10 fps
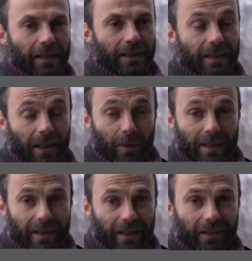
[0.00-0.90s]

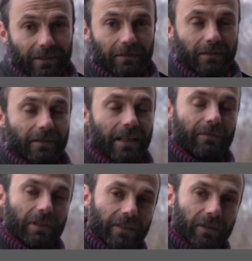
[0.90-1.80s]
sequencing,
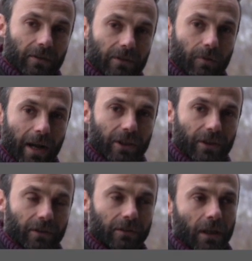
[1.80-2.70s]
narrative
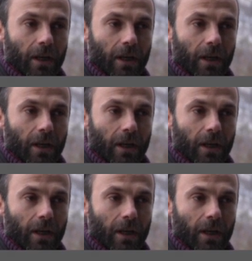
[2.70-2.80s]
construction,